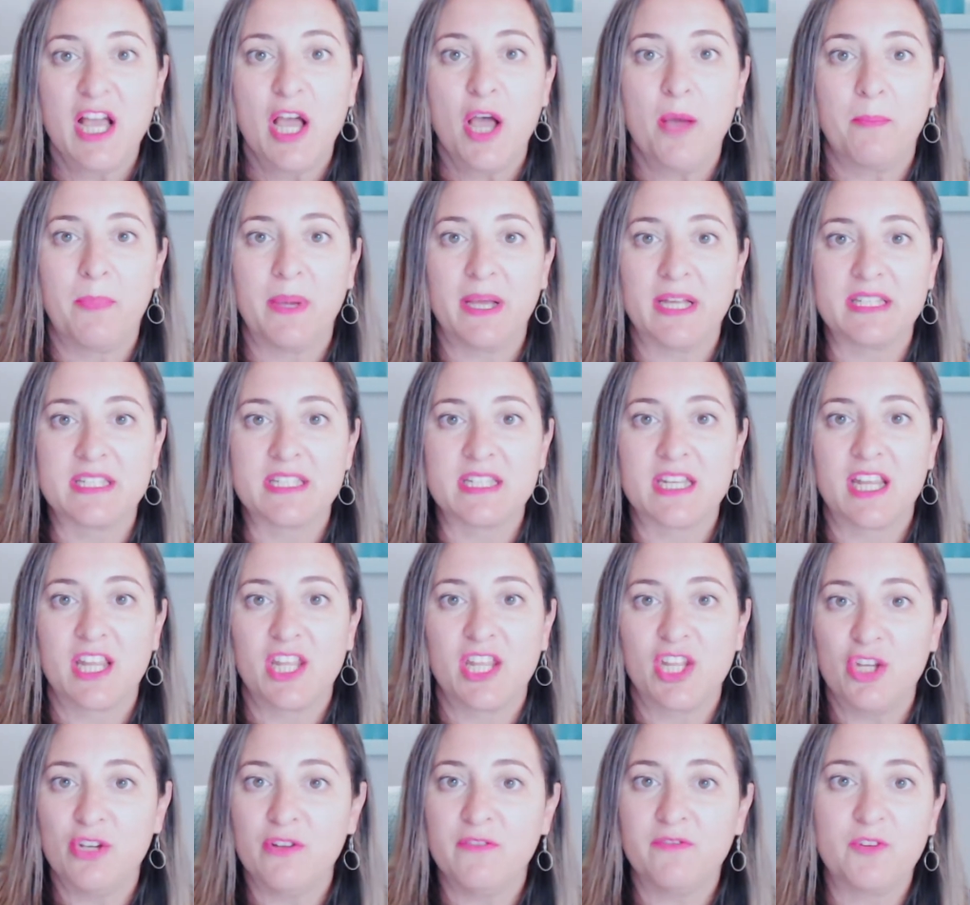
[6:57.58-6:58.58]
but
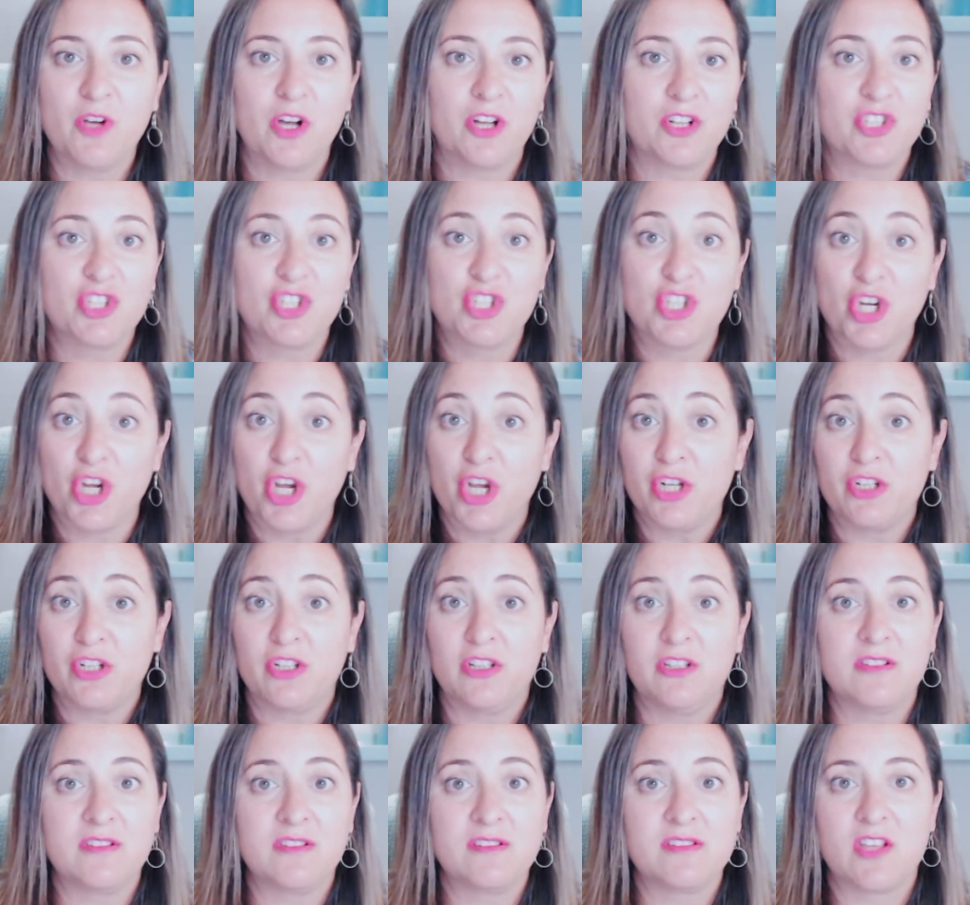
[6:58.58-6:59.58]
you've got
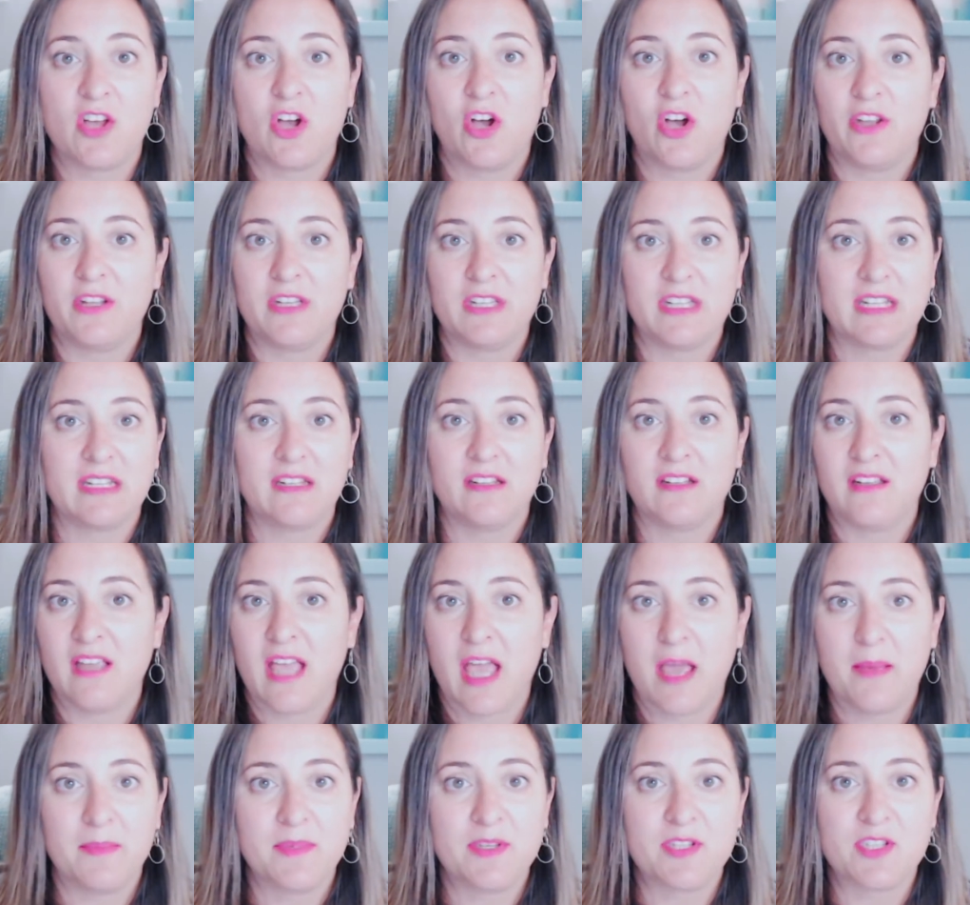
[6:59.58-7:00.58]
journals on
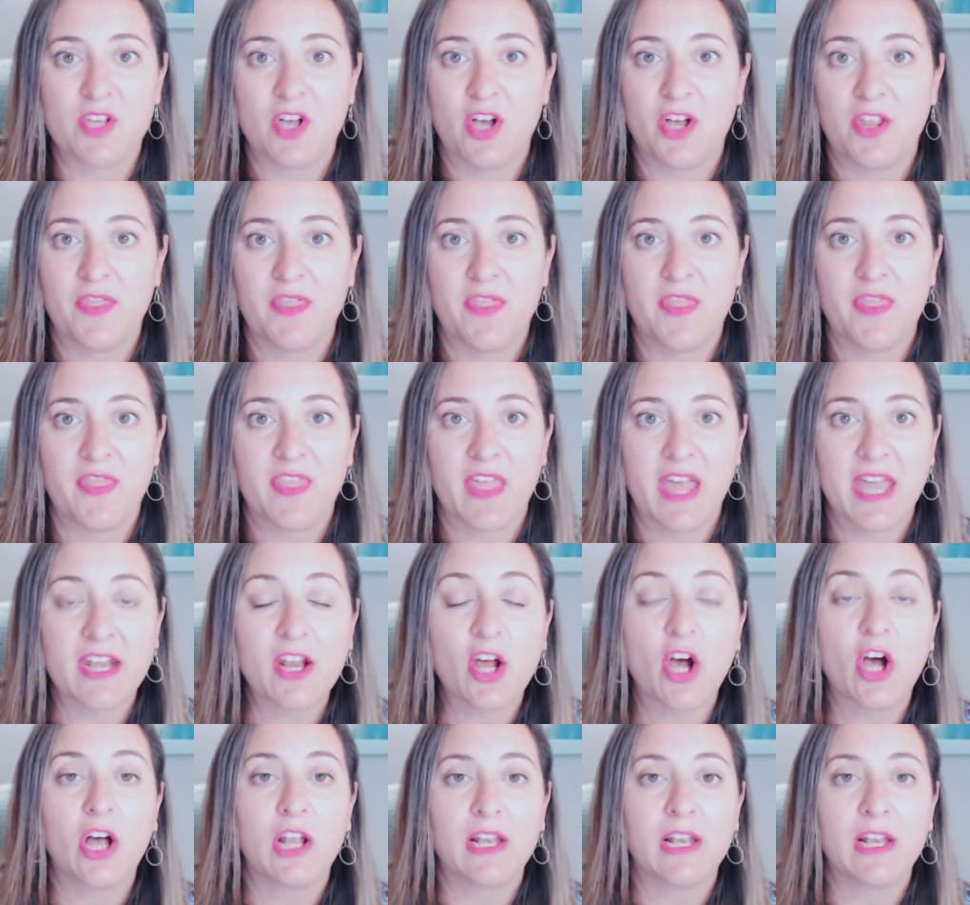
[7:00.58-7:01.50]
Amazon that are